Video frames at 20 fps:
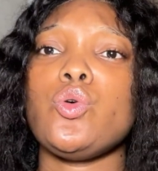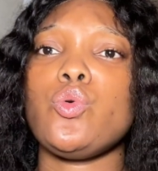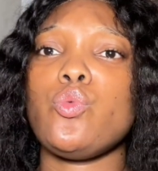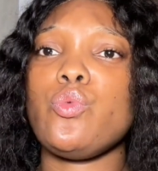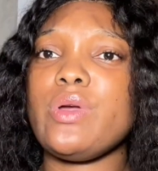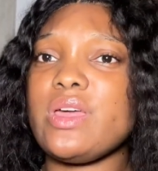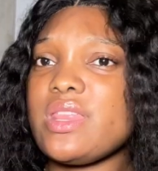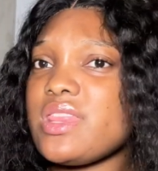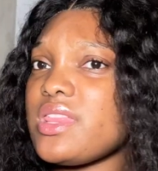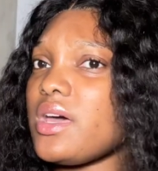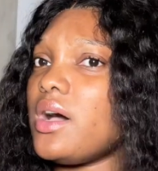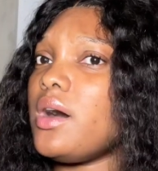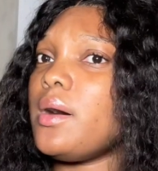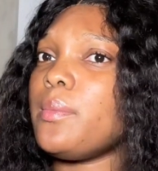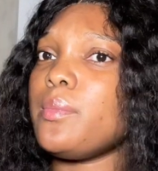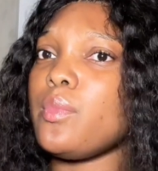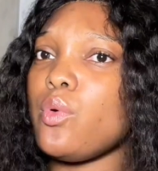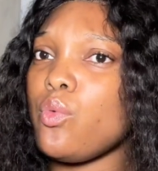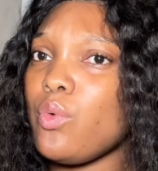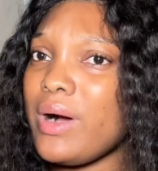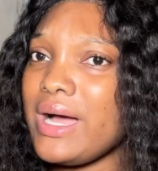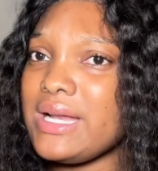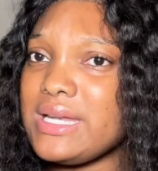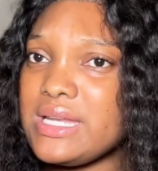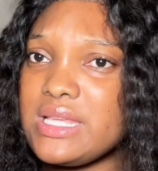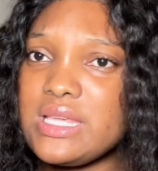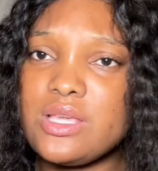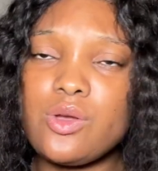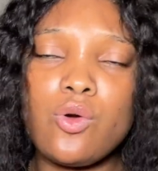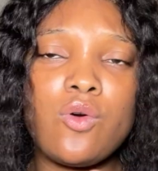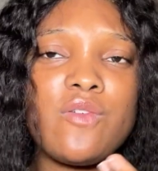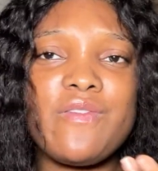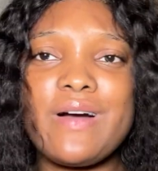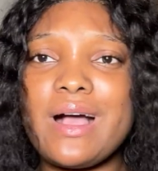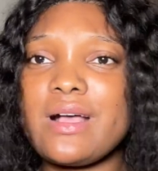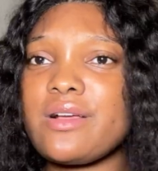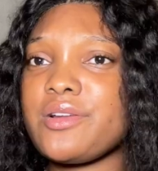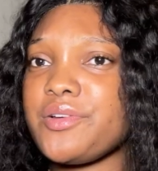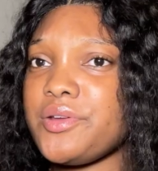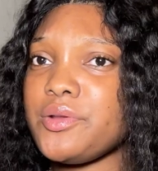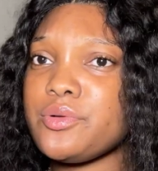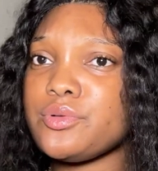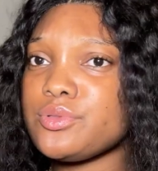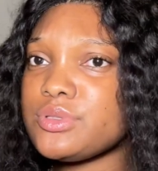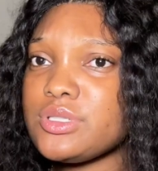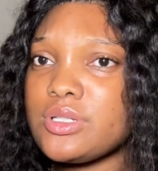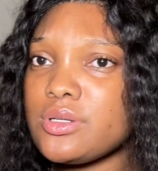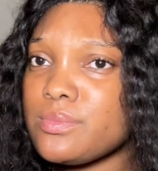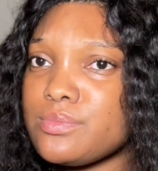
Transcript: with Wanni over grilled